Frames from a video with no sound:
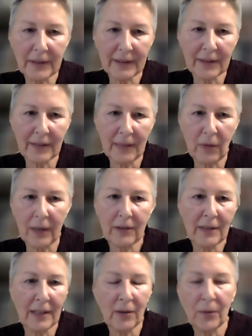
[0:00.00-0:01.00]
So they
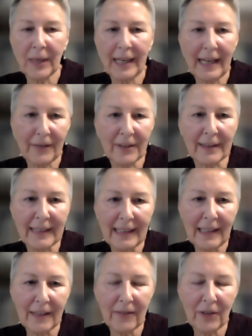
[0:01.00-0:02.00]
don't want to have to
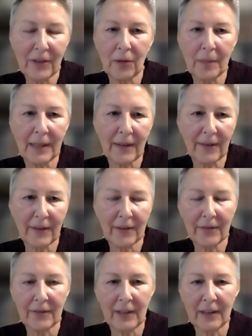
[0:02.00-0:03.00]
leave, because
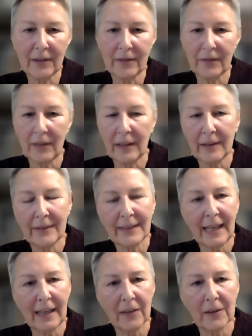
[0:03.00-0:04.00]
of
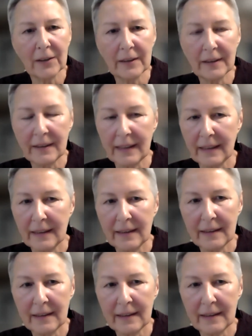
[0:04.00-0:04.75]
scandals and